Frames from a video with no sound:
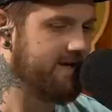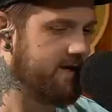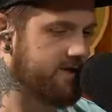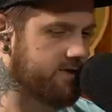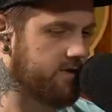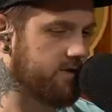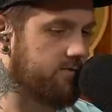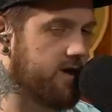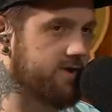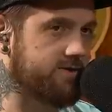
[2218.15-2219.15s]
is currently
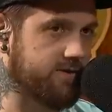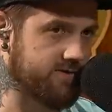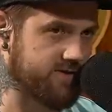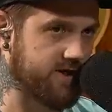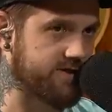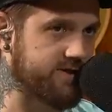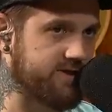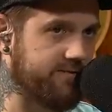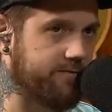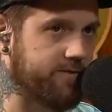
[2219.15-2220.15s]
rostered in
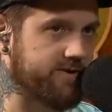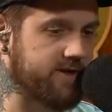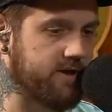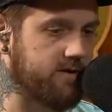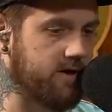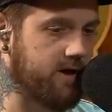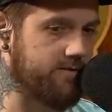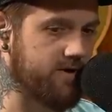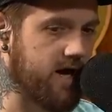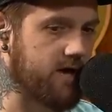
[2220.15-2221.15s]
67%
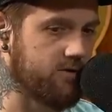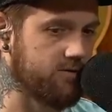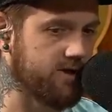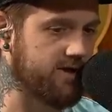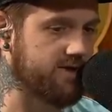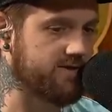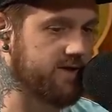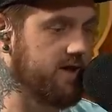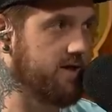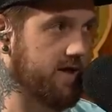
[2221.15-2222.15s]
of Yahoo leagues.
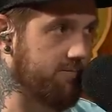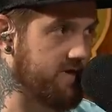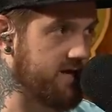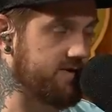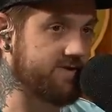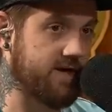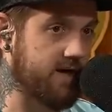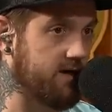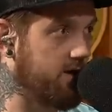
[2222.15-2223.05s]
That means that